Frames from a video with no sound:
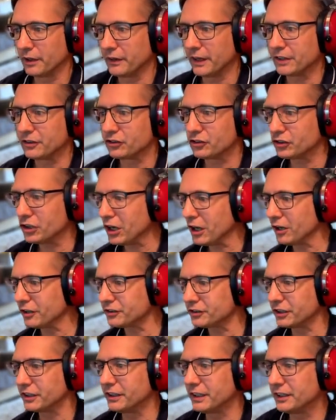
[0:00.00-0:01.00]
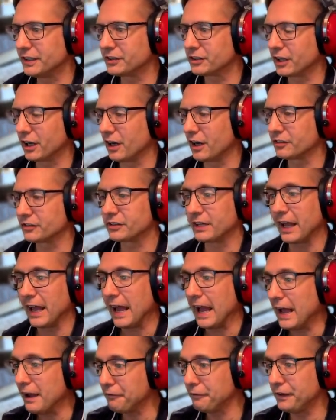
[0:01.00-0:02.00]
They're dancing these cars. They're
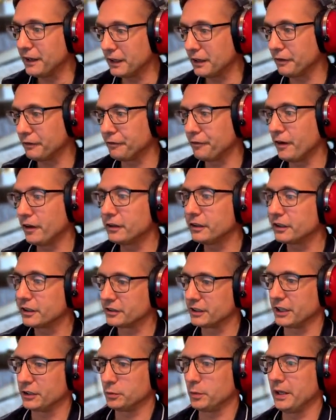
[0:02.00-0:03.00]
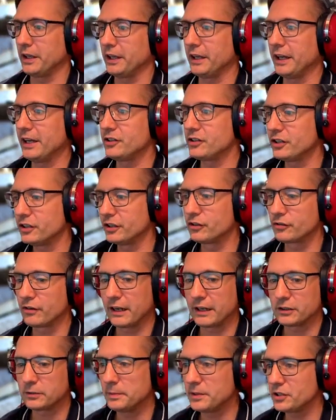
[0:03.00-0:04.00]
heavy at the front because that's where the engine and
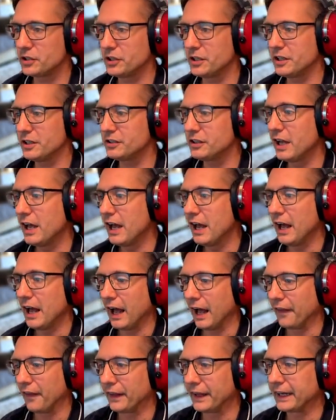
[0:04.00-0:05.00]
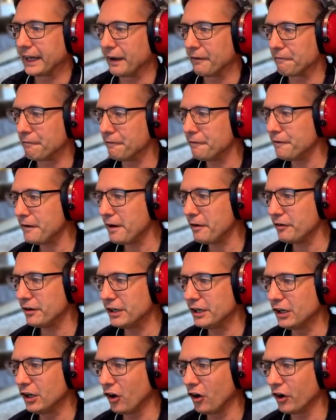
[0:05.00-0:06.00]
transmission is, and they get very
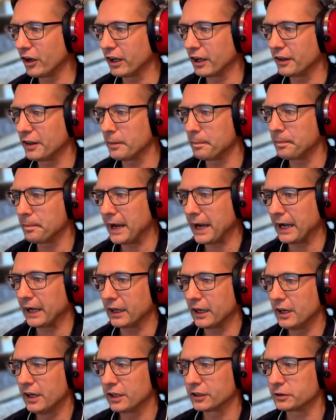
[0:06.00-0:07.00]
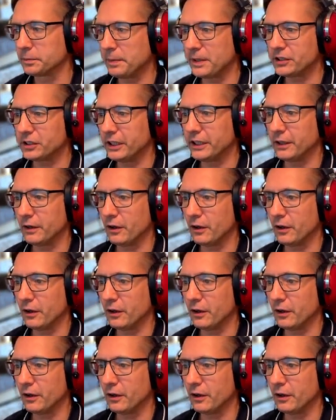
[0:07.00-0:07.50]
light at the back, especially